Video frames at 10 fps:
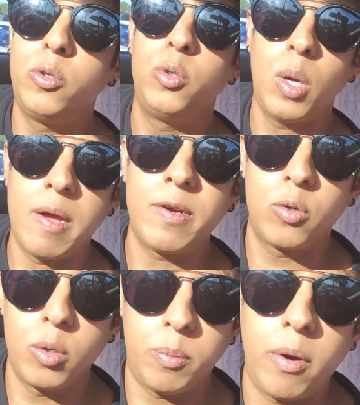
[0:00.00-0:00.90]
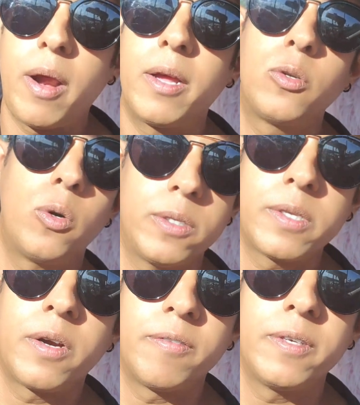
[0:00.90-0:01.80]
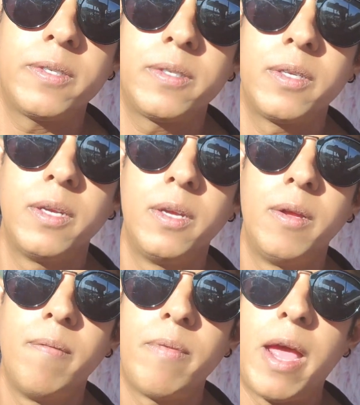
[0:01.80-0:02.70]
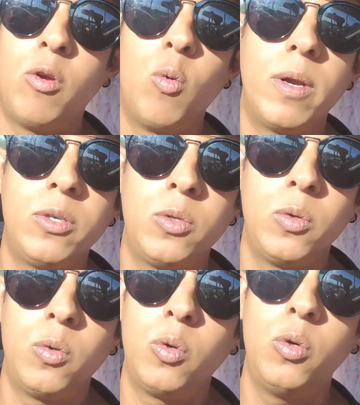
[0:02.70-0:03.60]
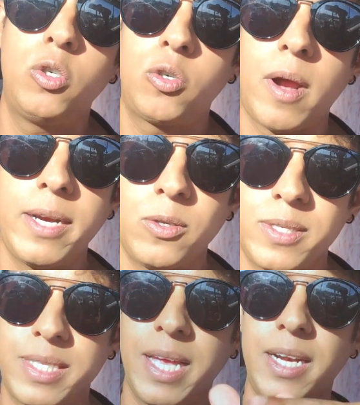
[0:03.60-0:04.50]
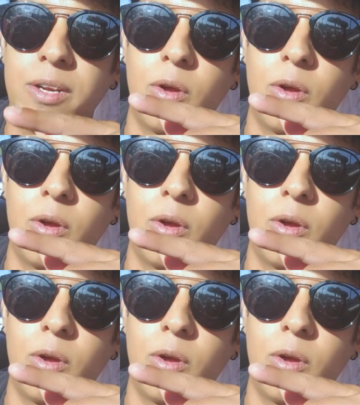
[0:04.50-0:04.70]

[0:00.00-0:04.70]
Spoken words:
who do have a good product or service and who try to sell